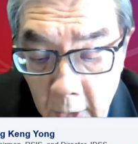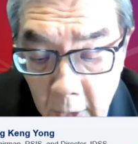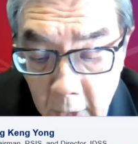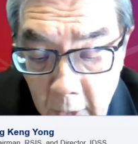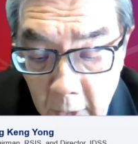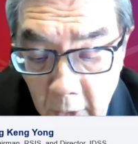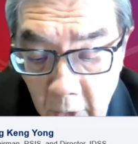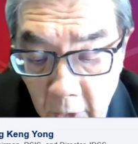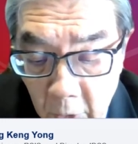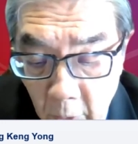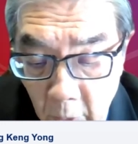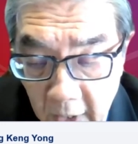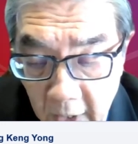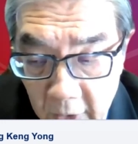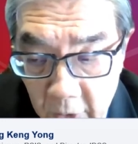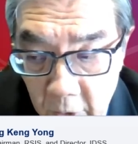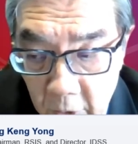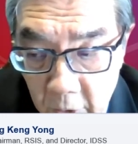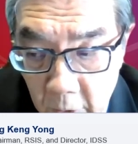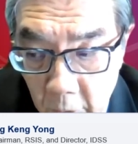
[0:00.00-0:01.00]
in the
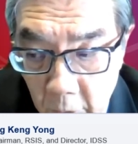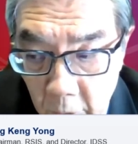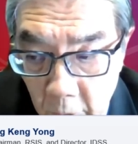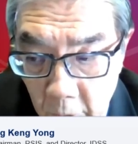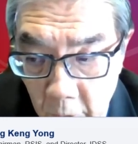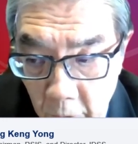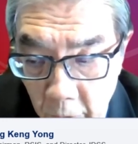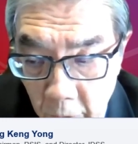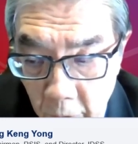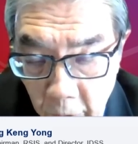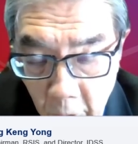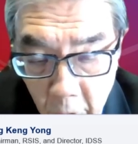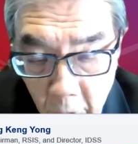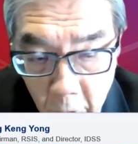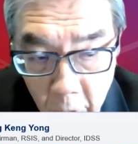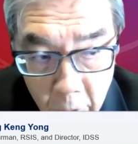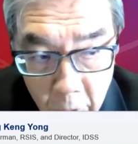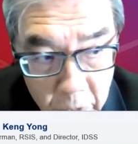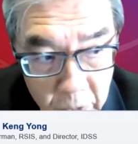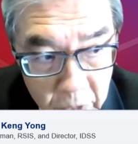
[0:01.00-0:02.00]
US
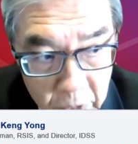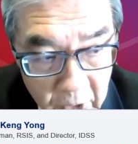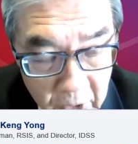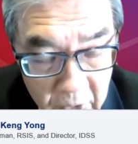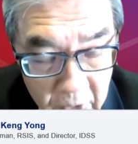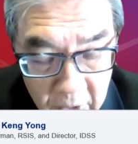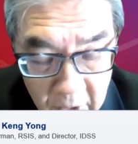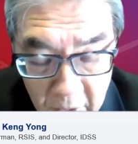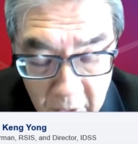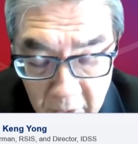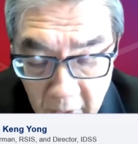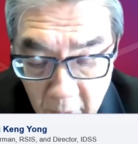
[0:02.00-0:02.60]
for 16,